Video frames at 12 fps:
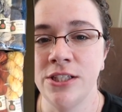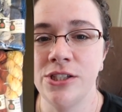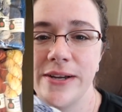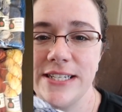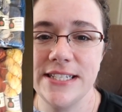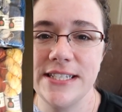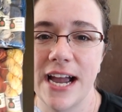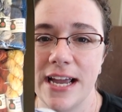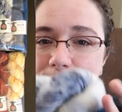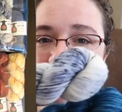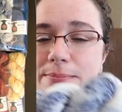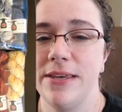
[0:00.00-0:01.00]
So I did
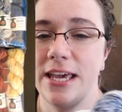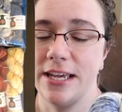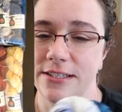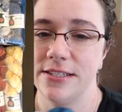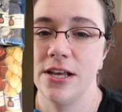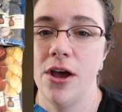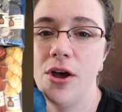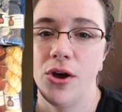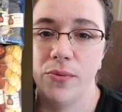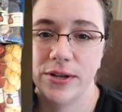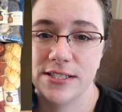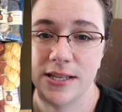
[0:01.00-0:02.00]
dye up some kits
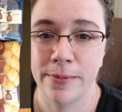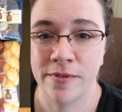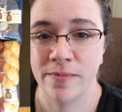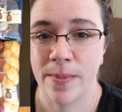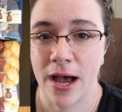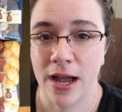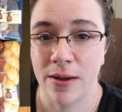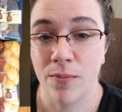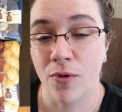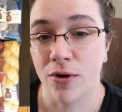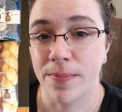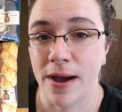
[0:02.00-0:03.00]
with some of my
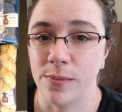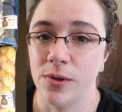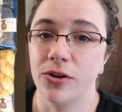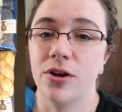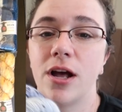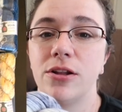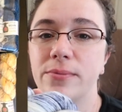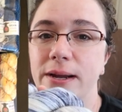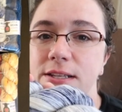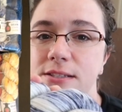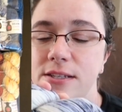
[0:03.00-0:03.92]
more popular colorways.